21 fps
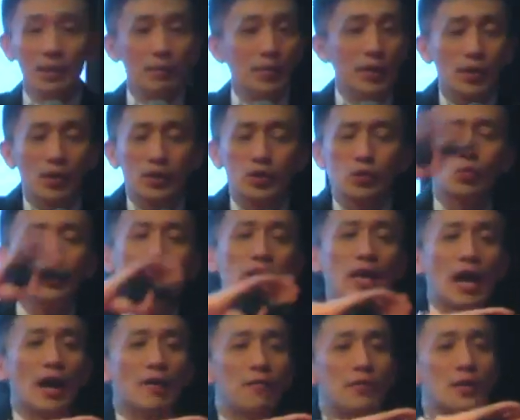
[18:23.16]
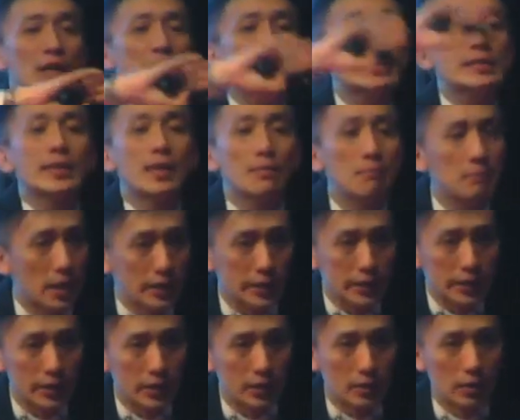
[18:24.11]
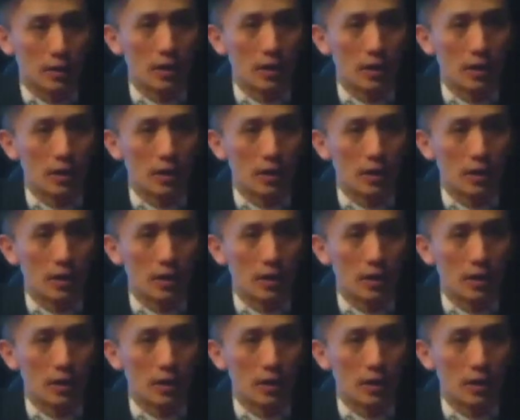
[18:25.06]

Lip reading: Because we have earned some money.